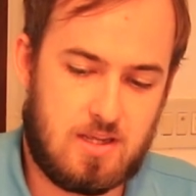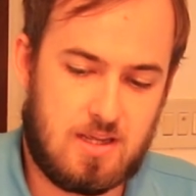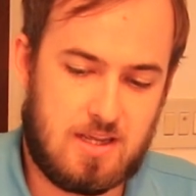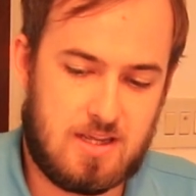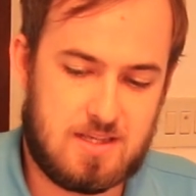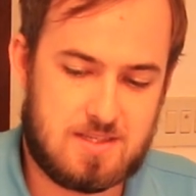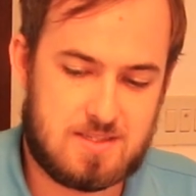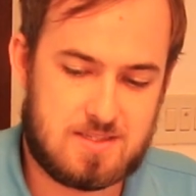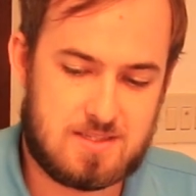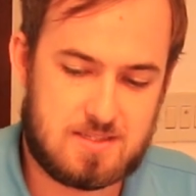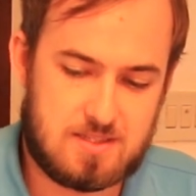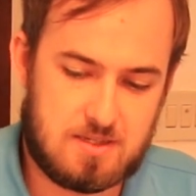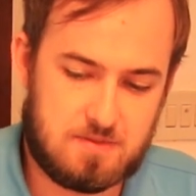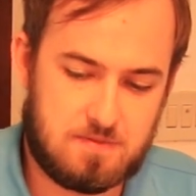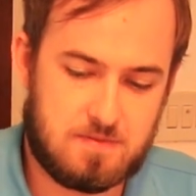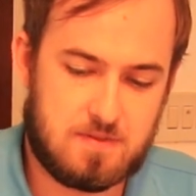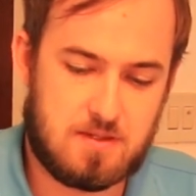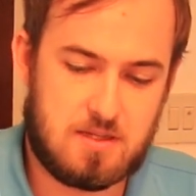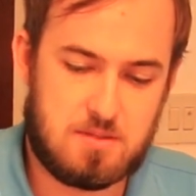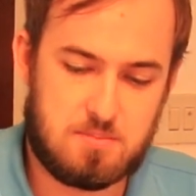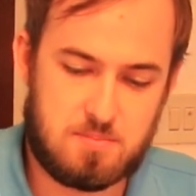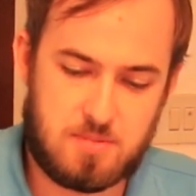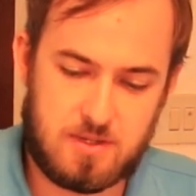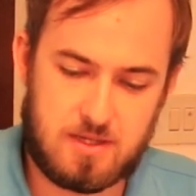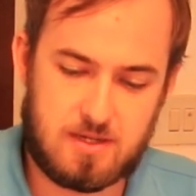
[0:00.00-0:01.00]
it's
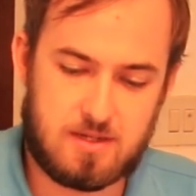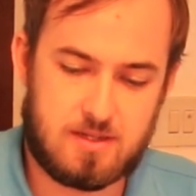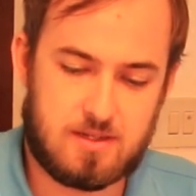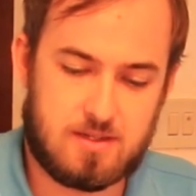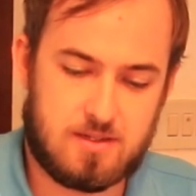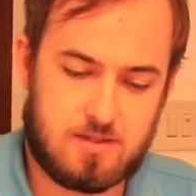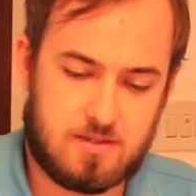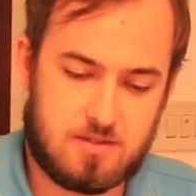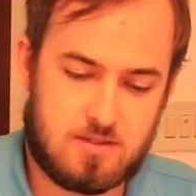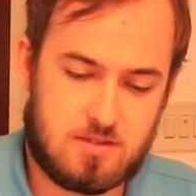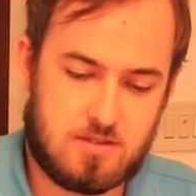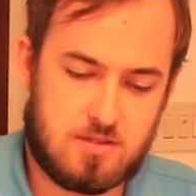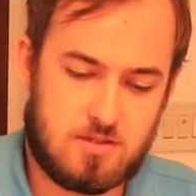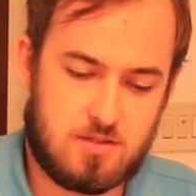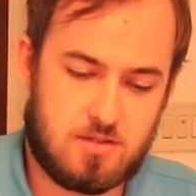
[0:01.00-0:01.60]
definitely better